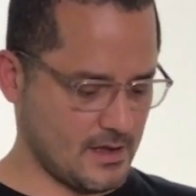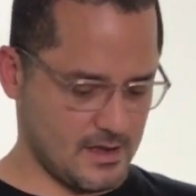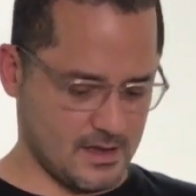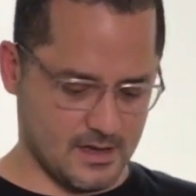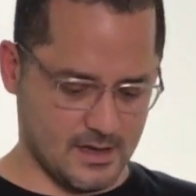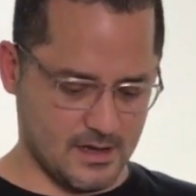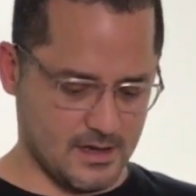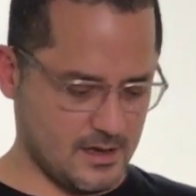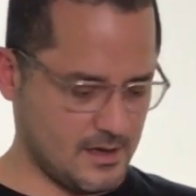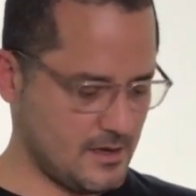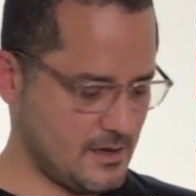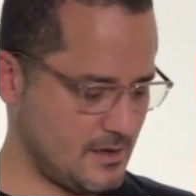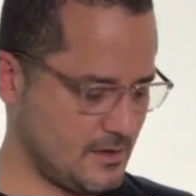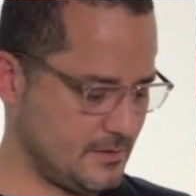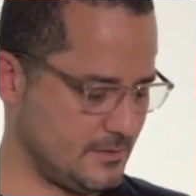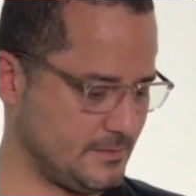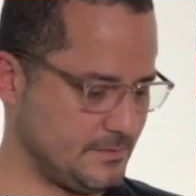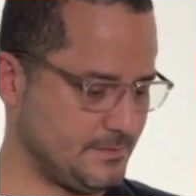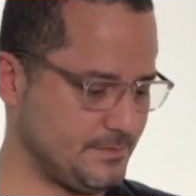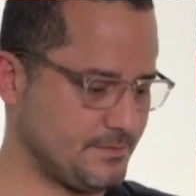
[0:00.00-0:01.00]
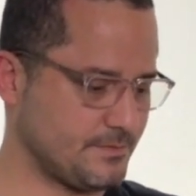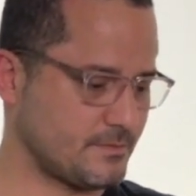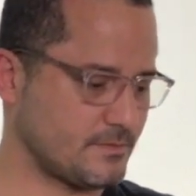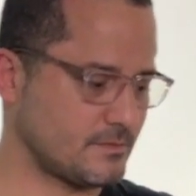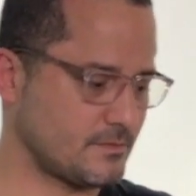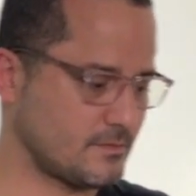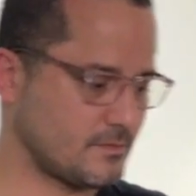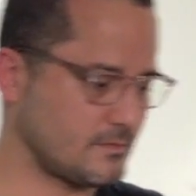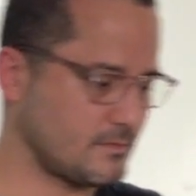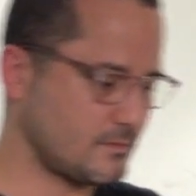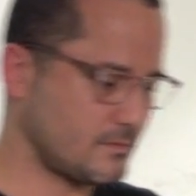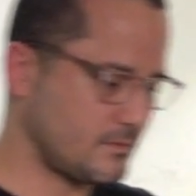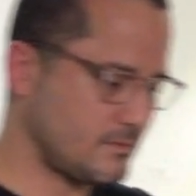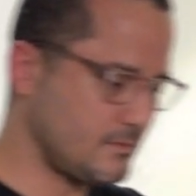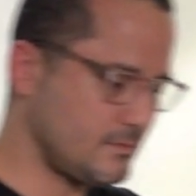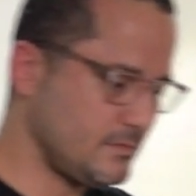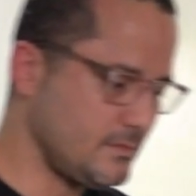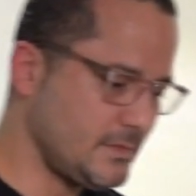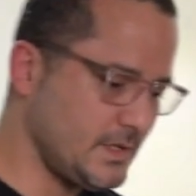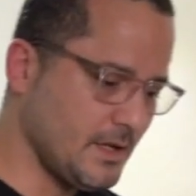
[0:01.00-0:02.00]

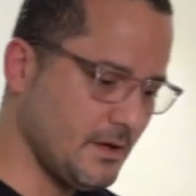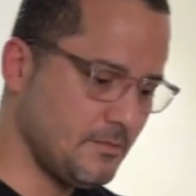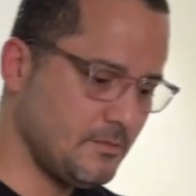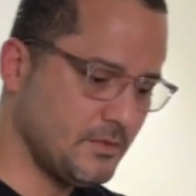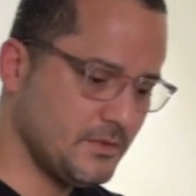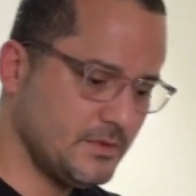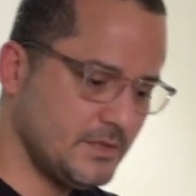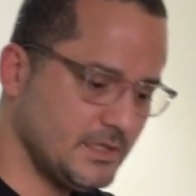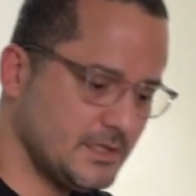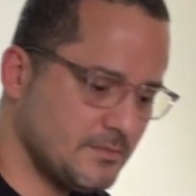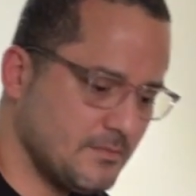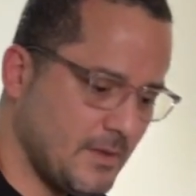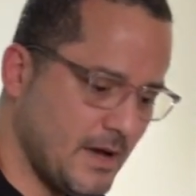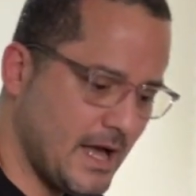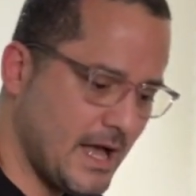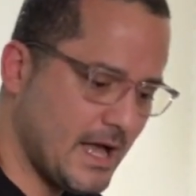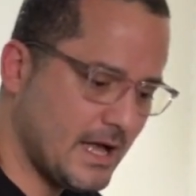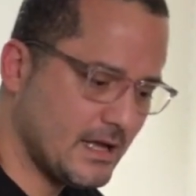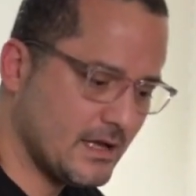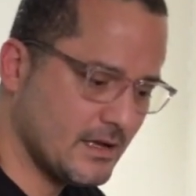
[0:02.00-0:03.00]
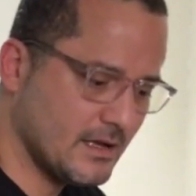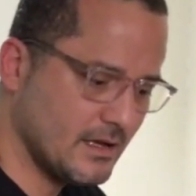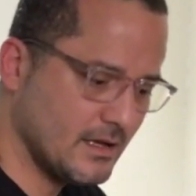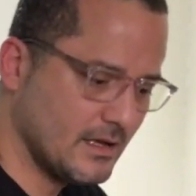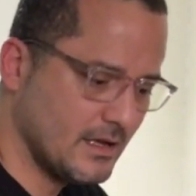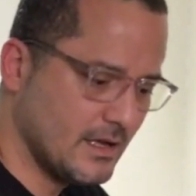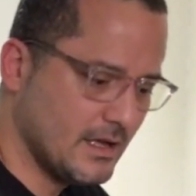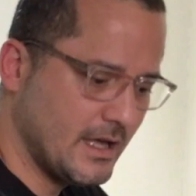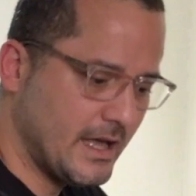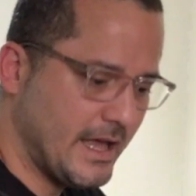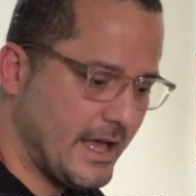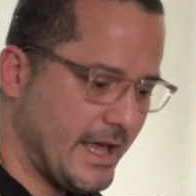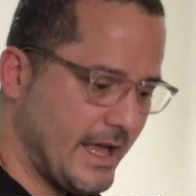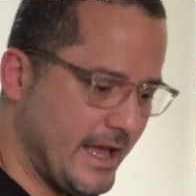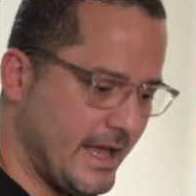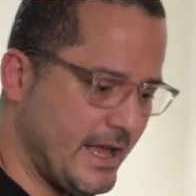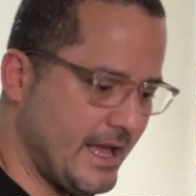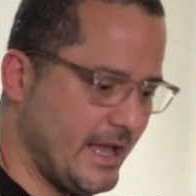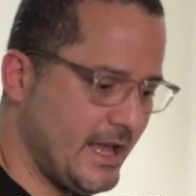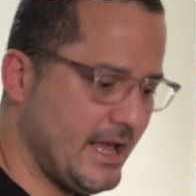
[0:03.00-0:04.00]
I'll put this back,
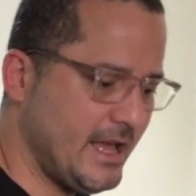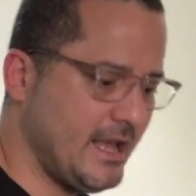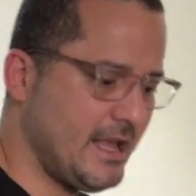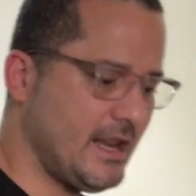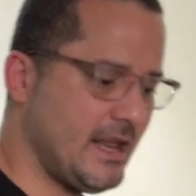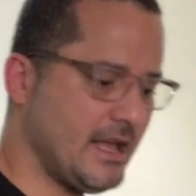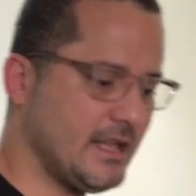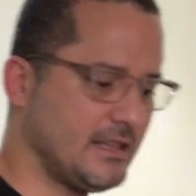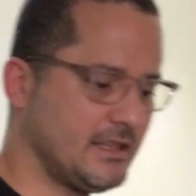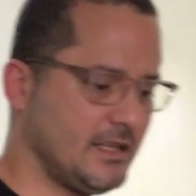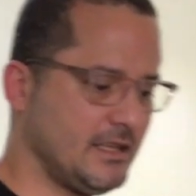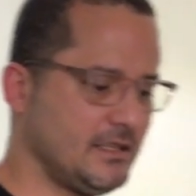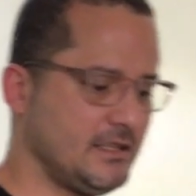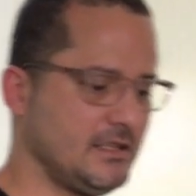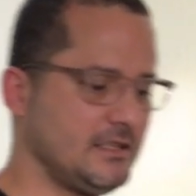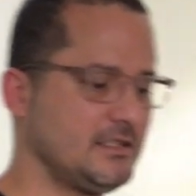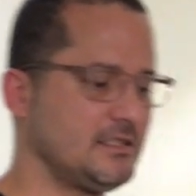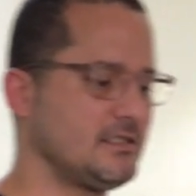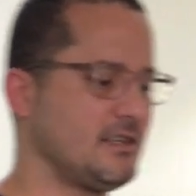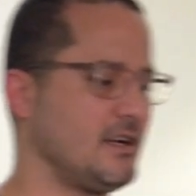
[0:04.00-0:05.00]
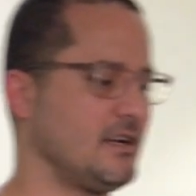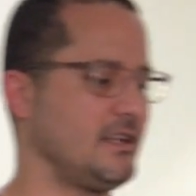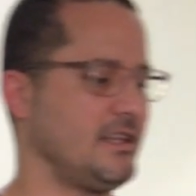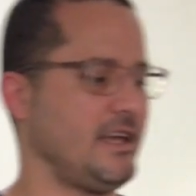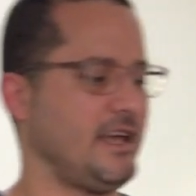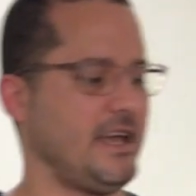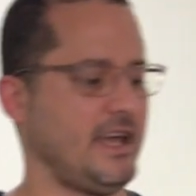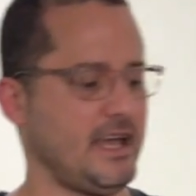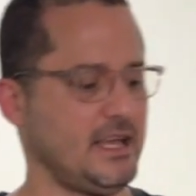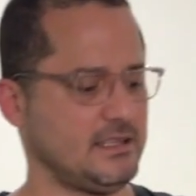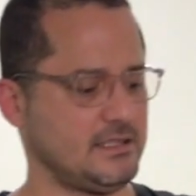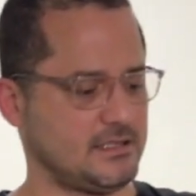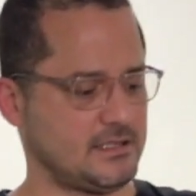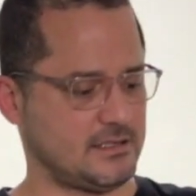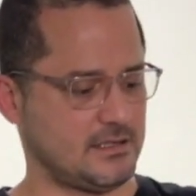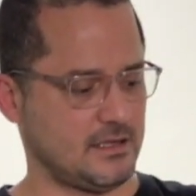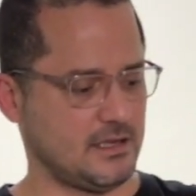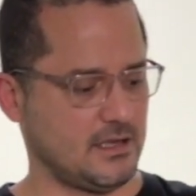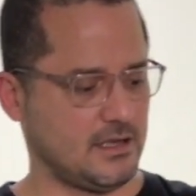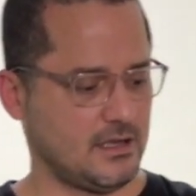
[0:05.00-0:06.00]
and I think these are the
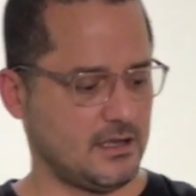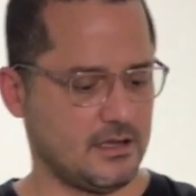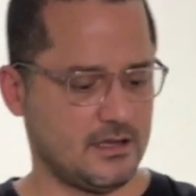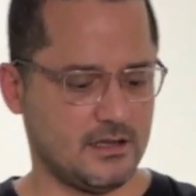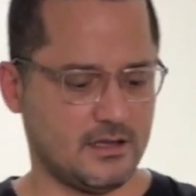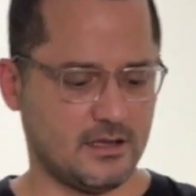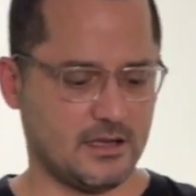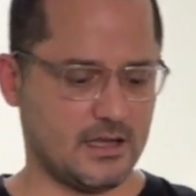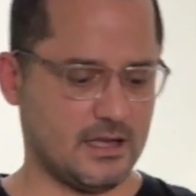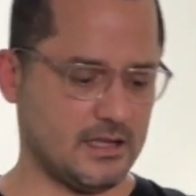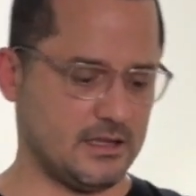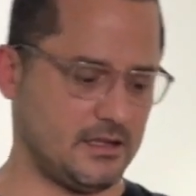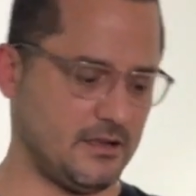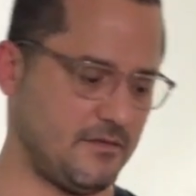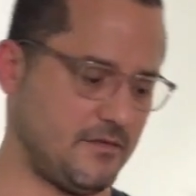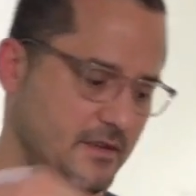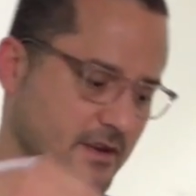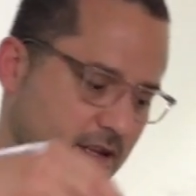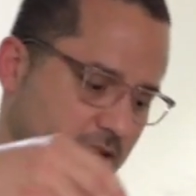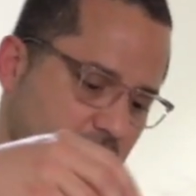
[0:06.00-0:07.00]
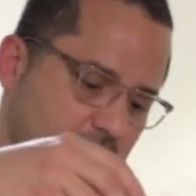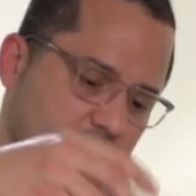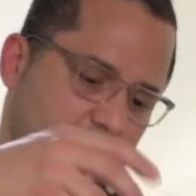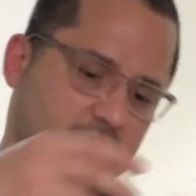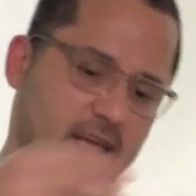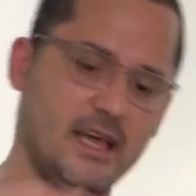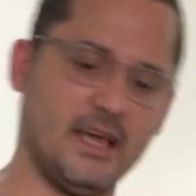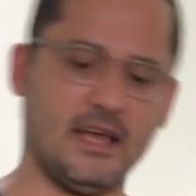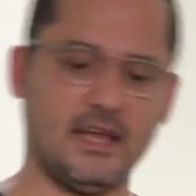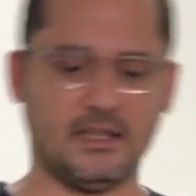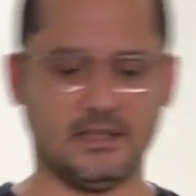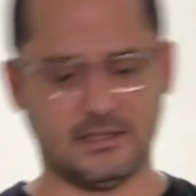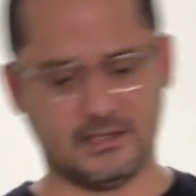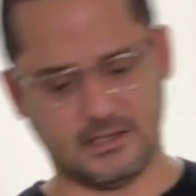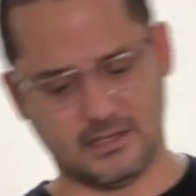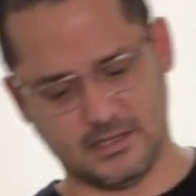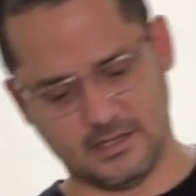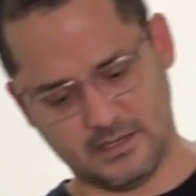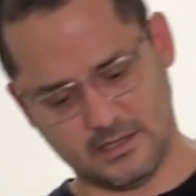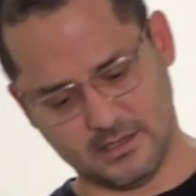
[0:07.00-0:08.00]
heads. We got different heads.